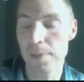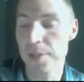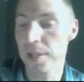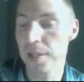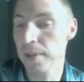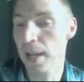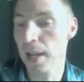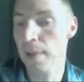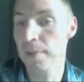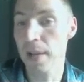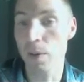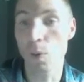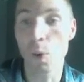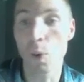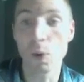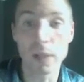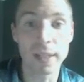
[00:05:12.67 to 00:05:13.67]
Sometimes I
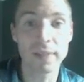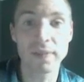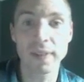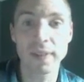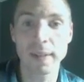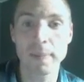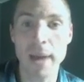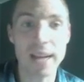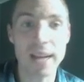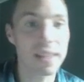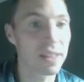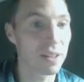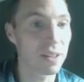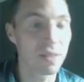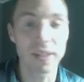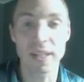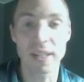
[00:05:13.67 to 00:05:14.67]
won't leave feedback.
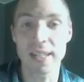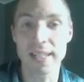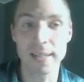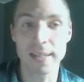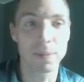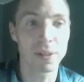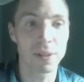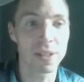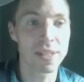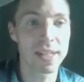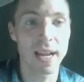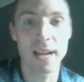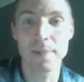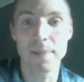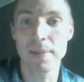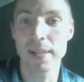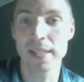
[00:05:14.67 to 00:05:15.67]
They're very simple
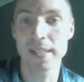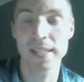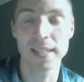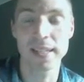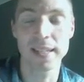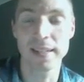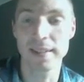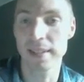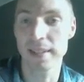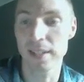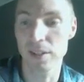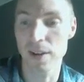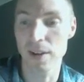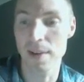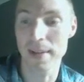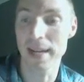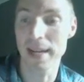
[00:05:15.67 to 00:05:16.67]
assignments, and
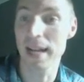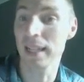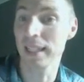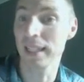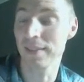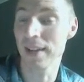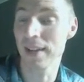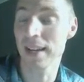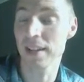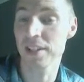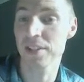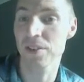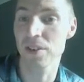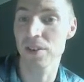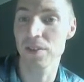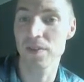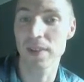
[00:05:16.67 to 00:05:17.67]
I may not leave any
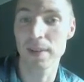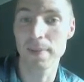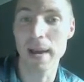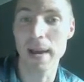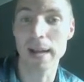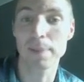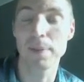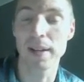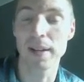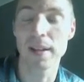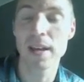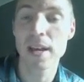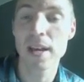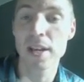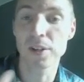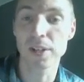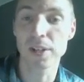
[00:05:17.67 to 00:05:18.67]
sort of feedback, but
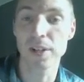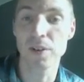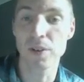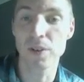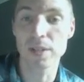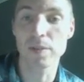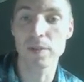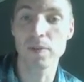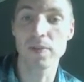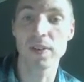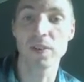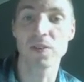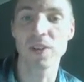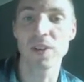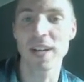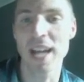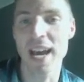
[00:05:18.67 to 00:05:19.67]
you can always feel
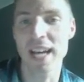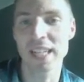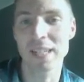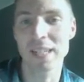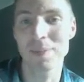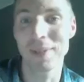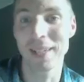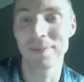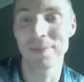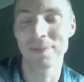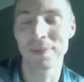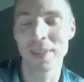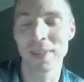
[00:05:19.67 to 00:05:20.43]
free to ask me.